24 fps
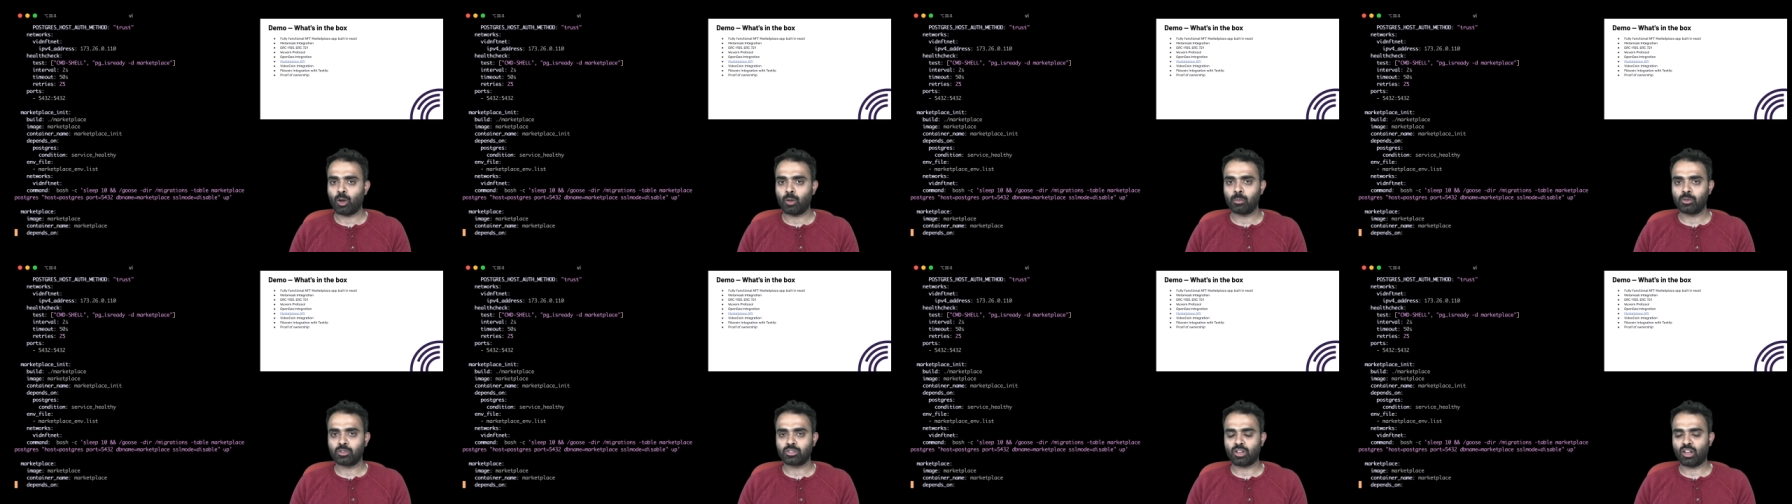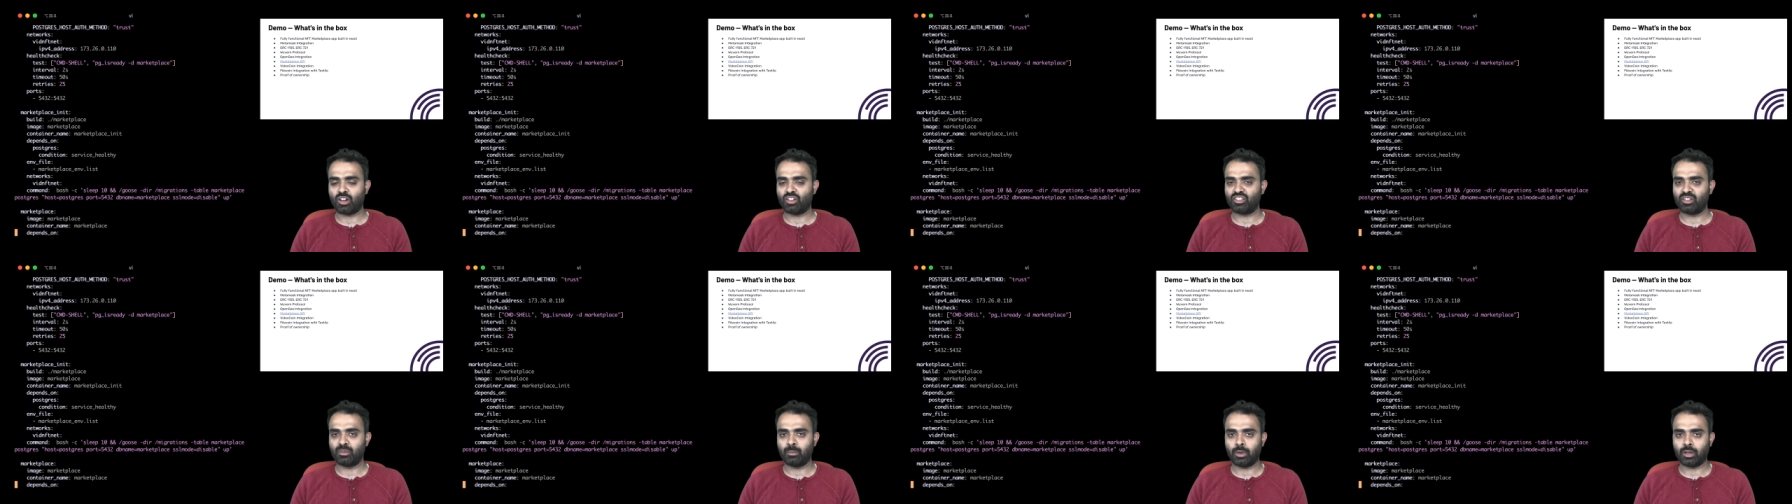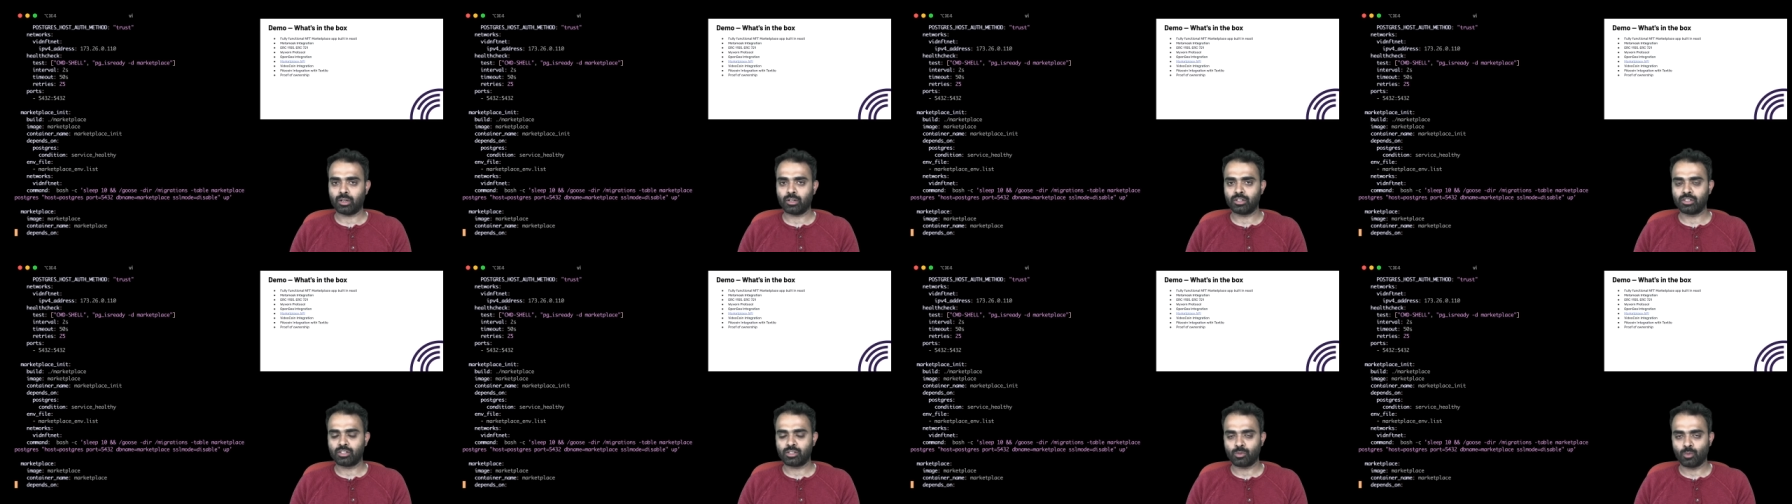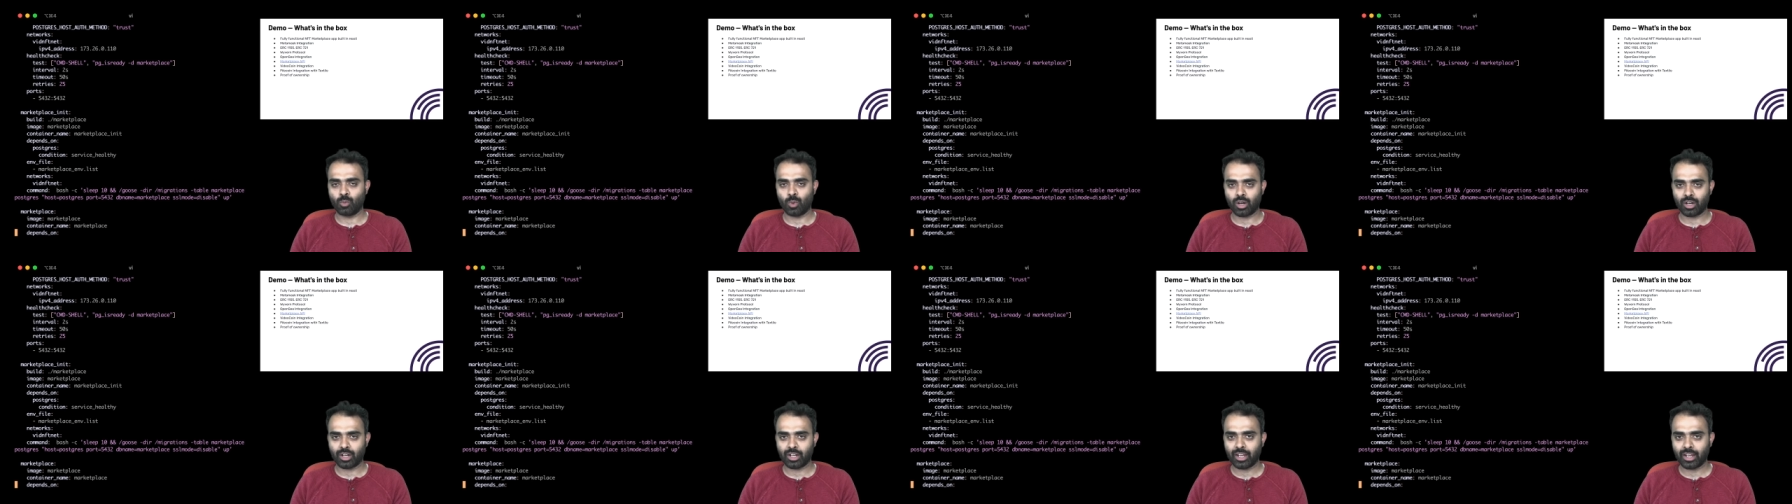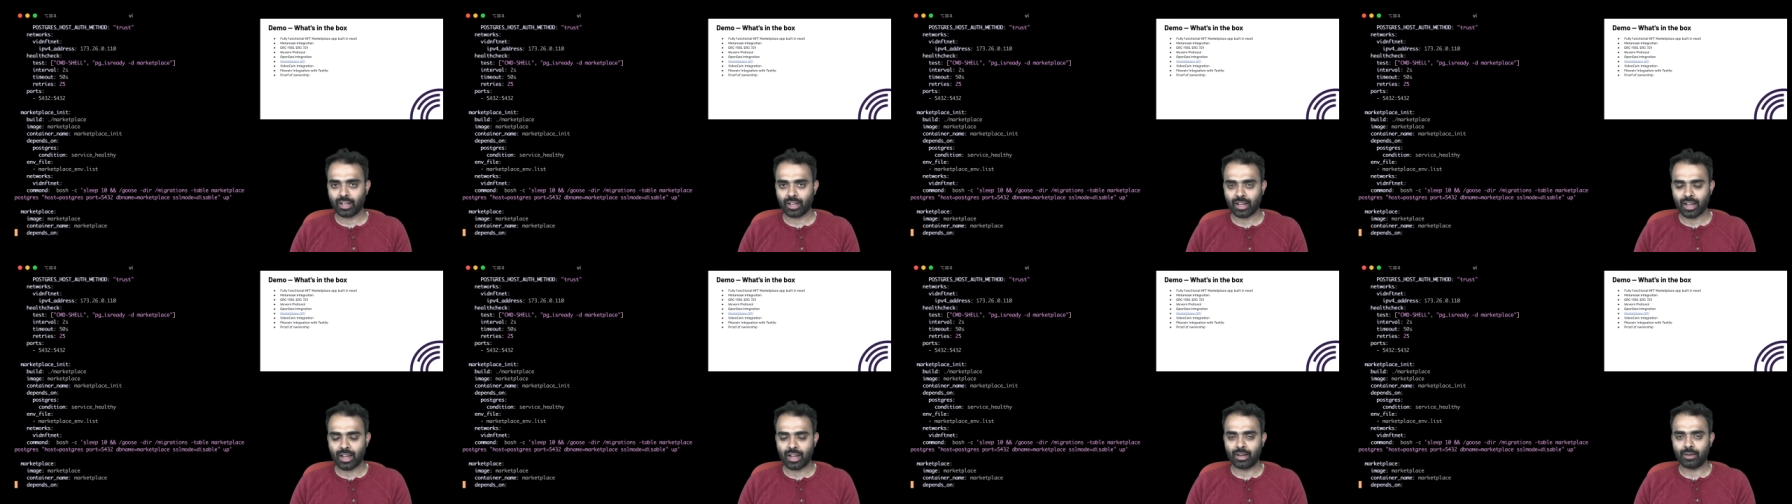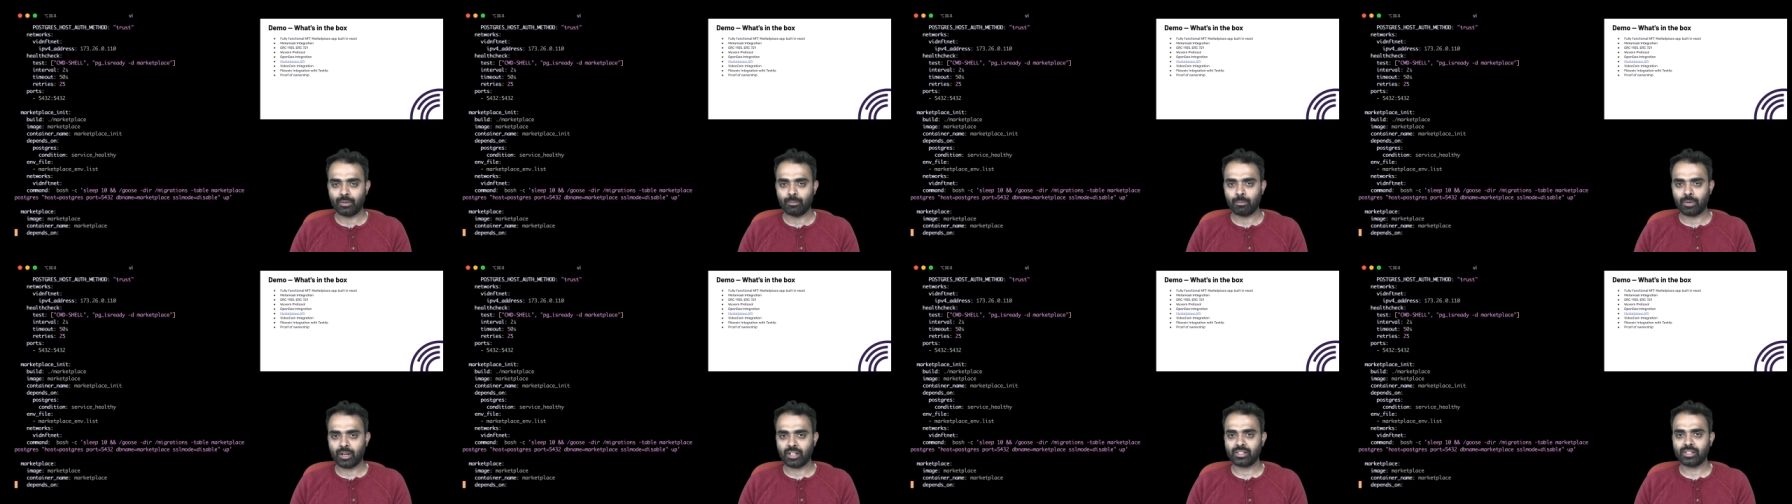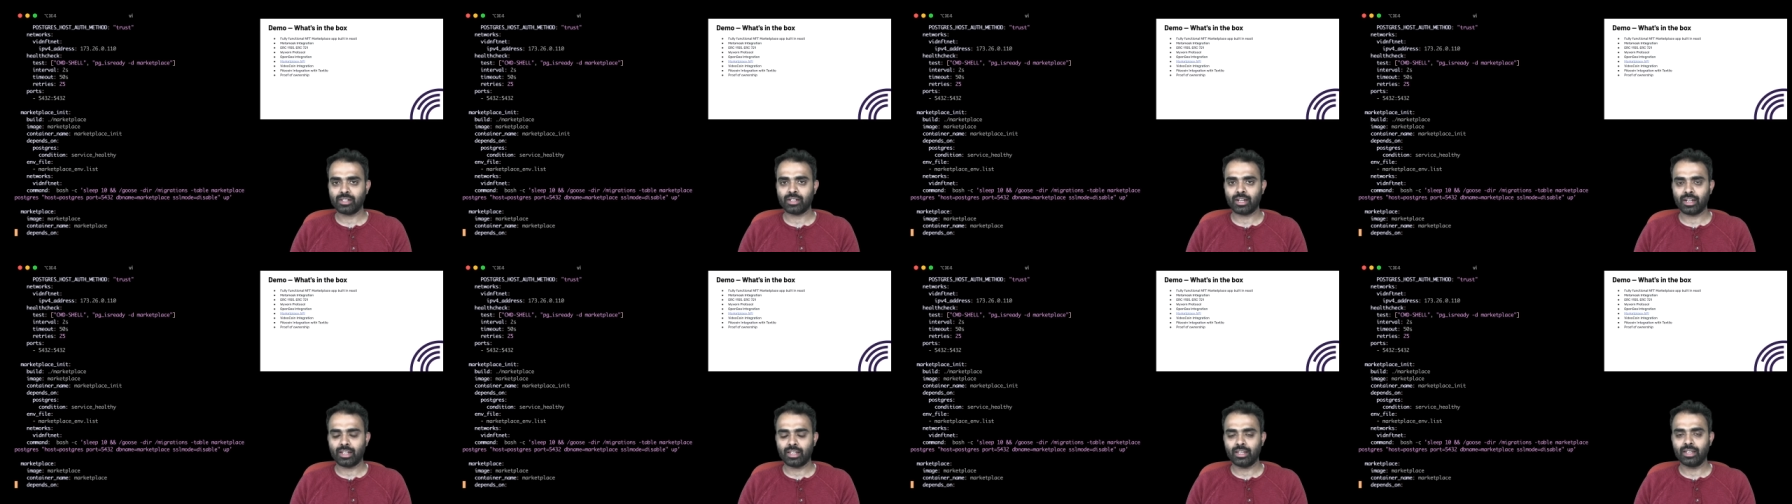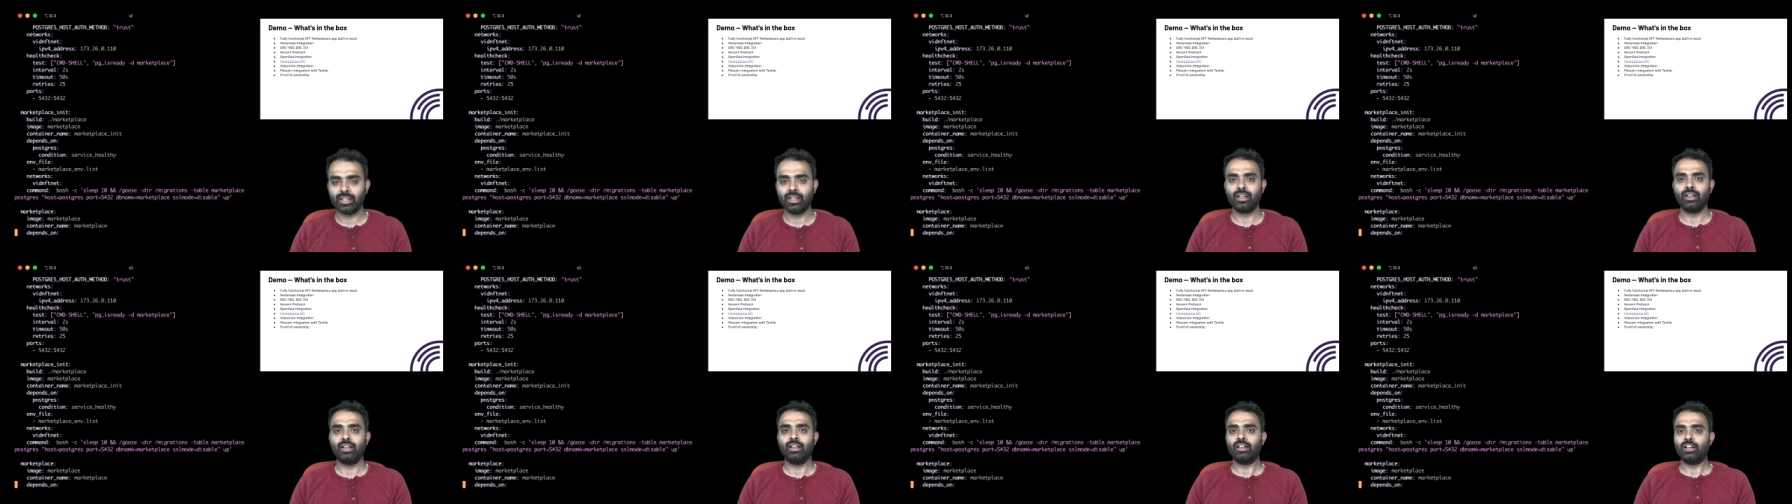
almost all of the buttons working, and presently